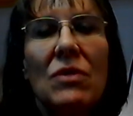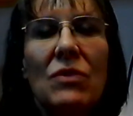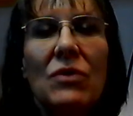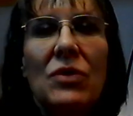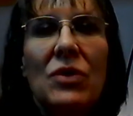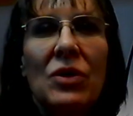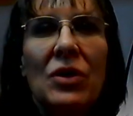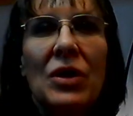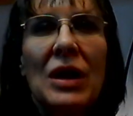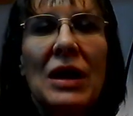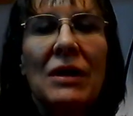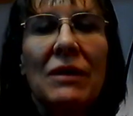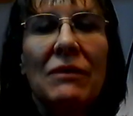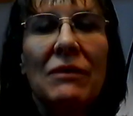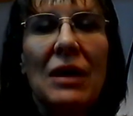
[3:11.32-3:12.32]
you're
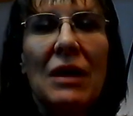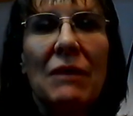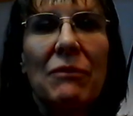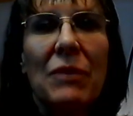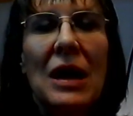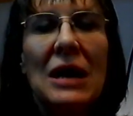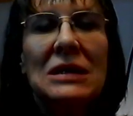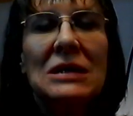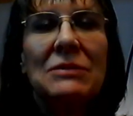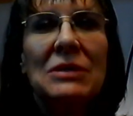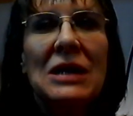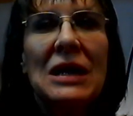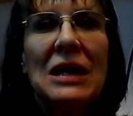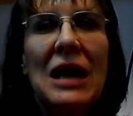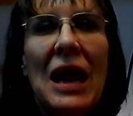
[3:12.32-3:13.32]
going to
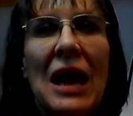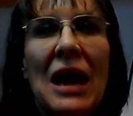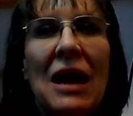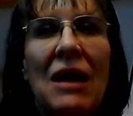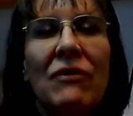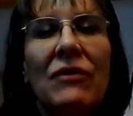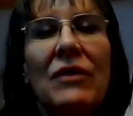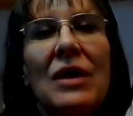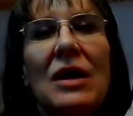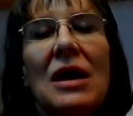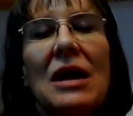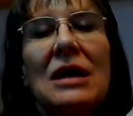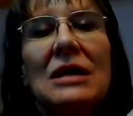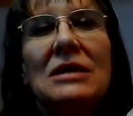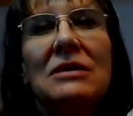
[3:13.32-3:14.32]
possibly have
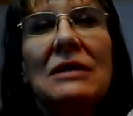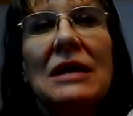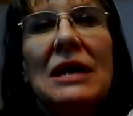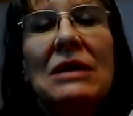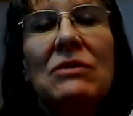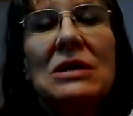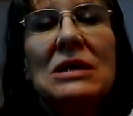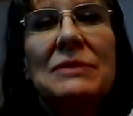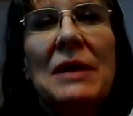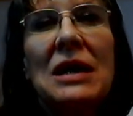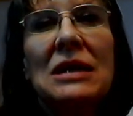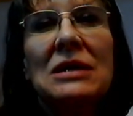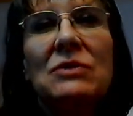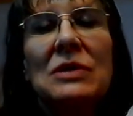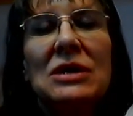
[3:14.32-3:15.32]
a delayed
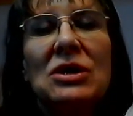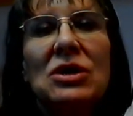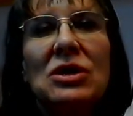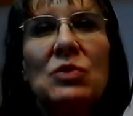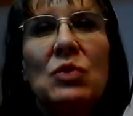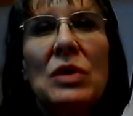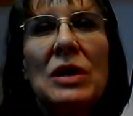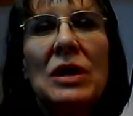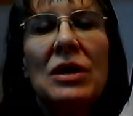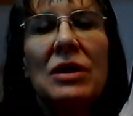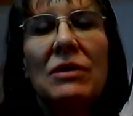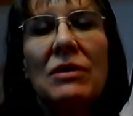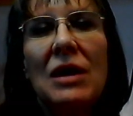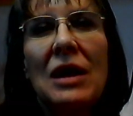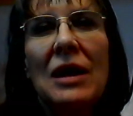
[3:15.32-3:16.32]
response, which is
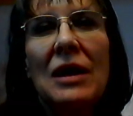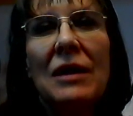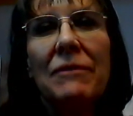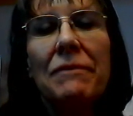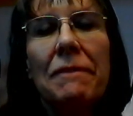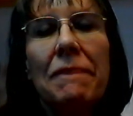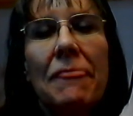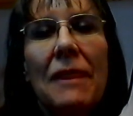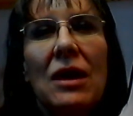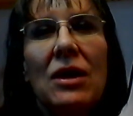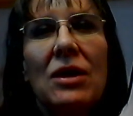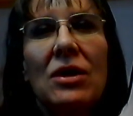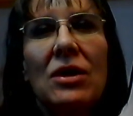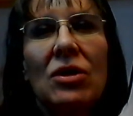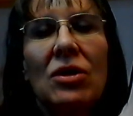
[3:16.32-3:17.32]
where
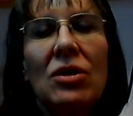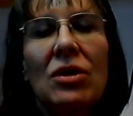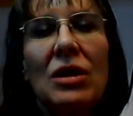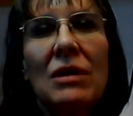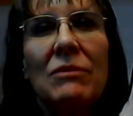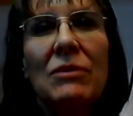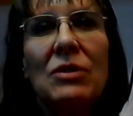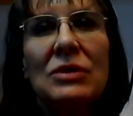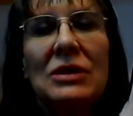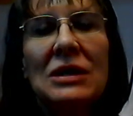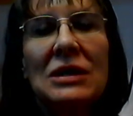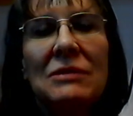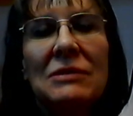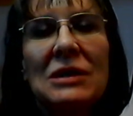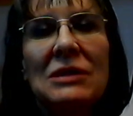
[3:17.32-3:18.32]
your immune
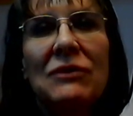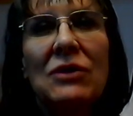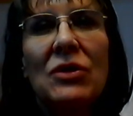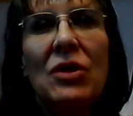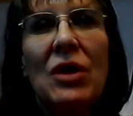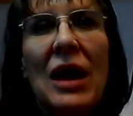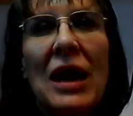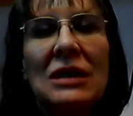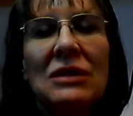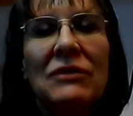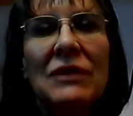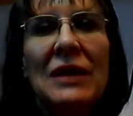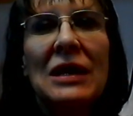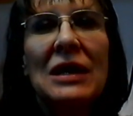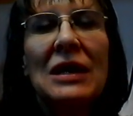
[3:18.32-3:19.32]
system is further
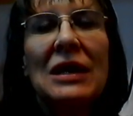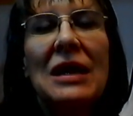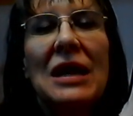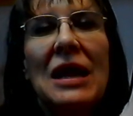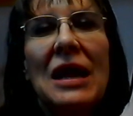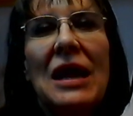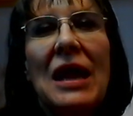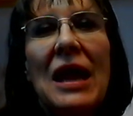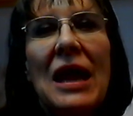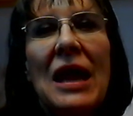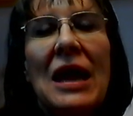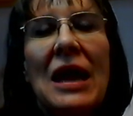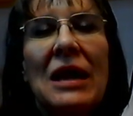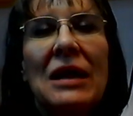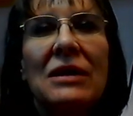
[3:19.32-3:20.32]
activated,
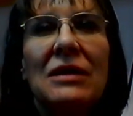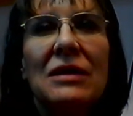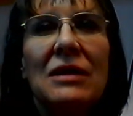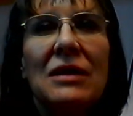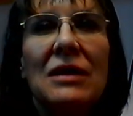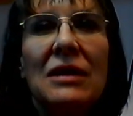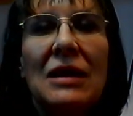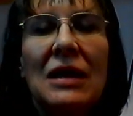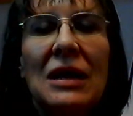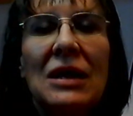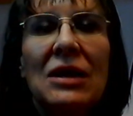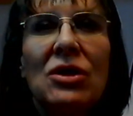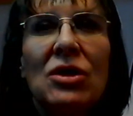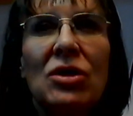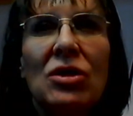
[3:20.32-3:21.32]
and
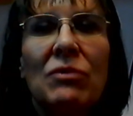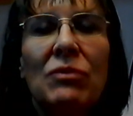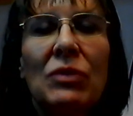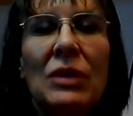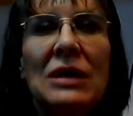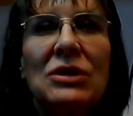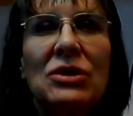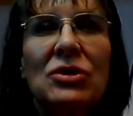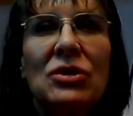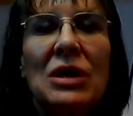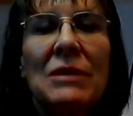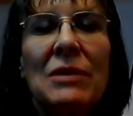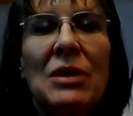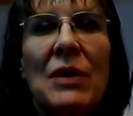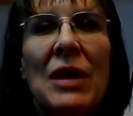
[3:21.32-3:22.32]
in your
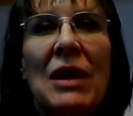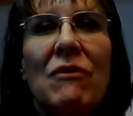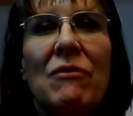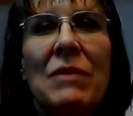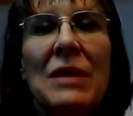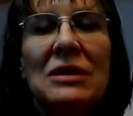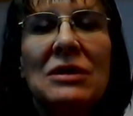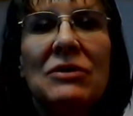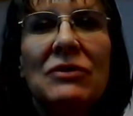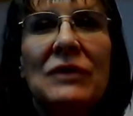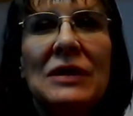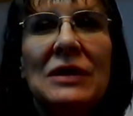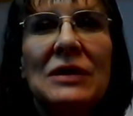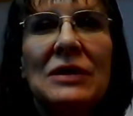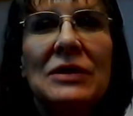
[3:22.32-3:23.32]
bloodstream you have
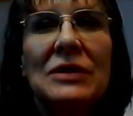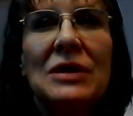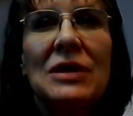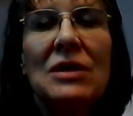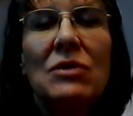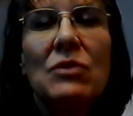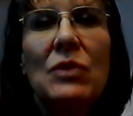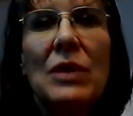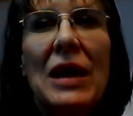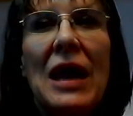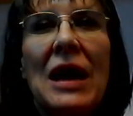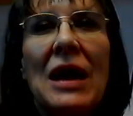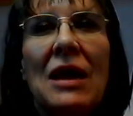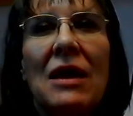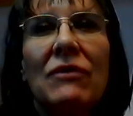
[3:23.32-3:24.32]
basophils, we
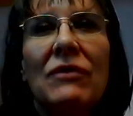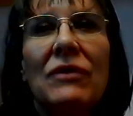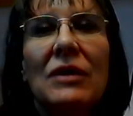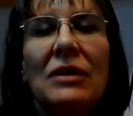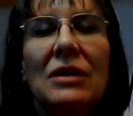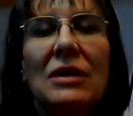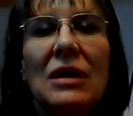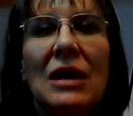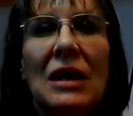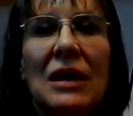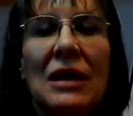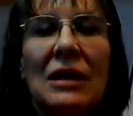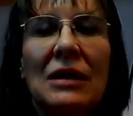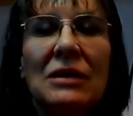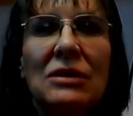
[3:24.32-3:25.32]
have
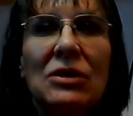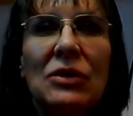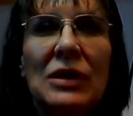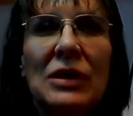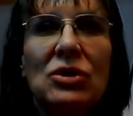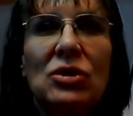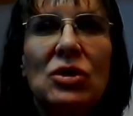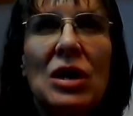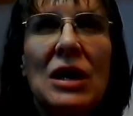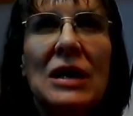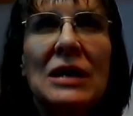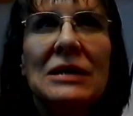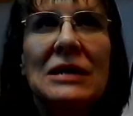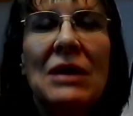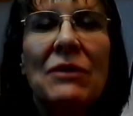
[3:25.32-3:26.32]

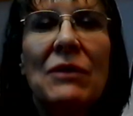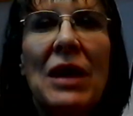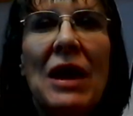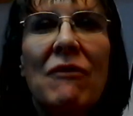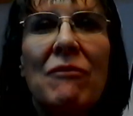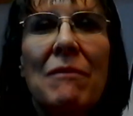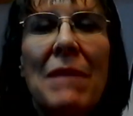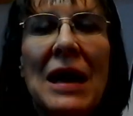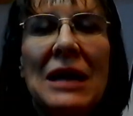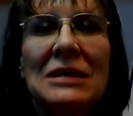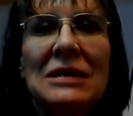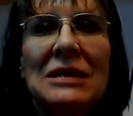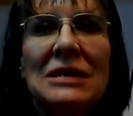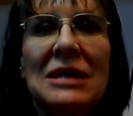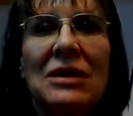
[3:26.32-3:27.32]
leukotrienes, and we have
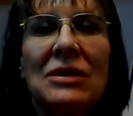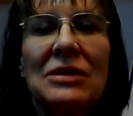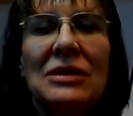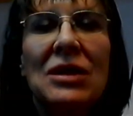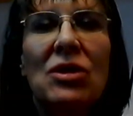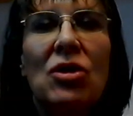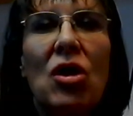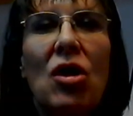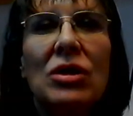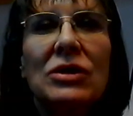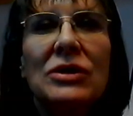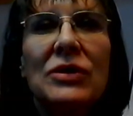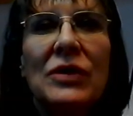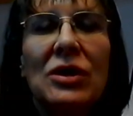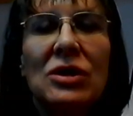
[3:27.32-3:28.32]
mast cells that are
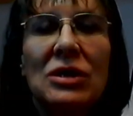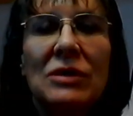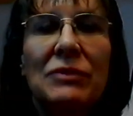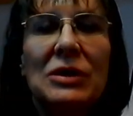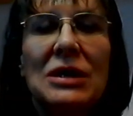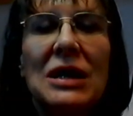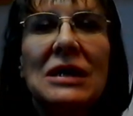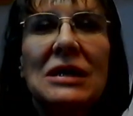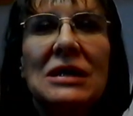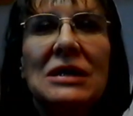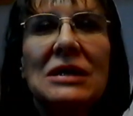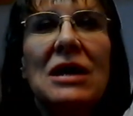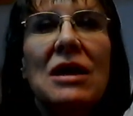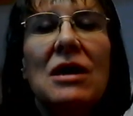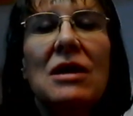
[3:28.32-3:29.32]
also there to protect
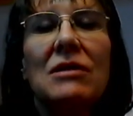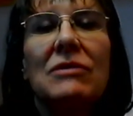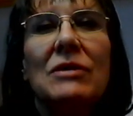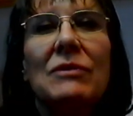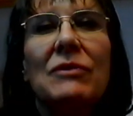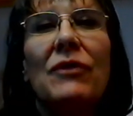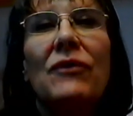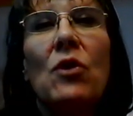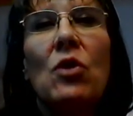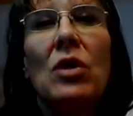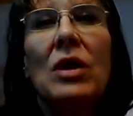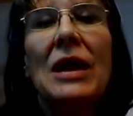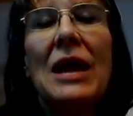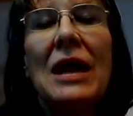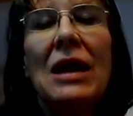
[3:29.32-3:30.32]
us from
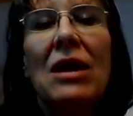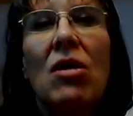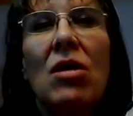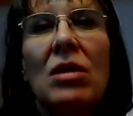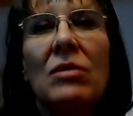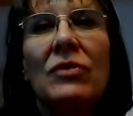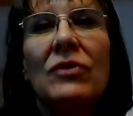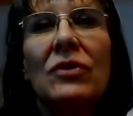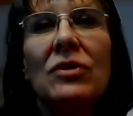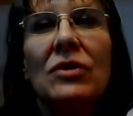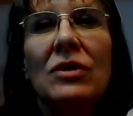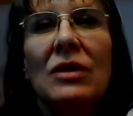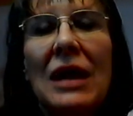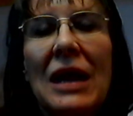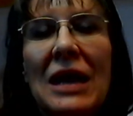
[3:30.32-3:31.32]
foreign and
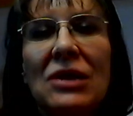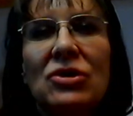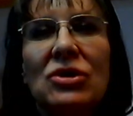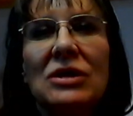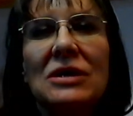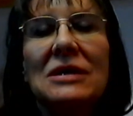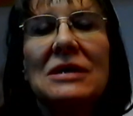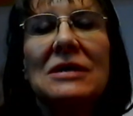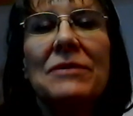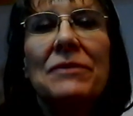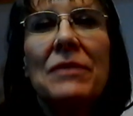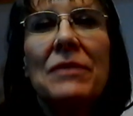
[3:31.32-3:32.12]
harmful agents.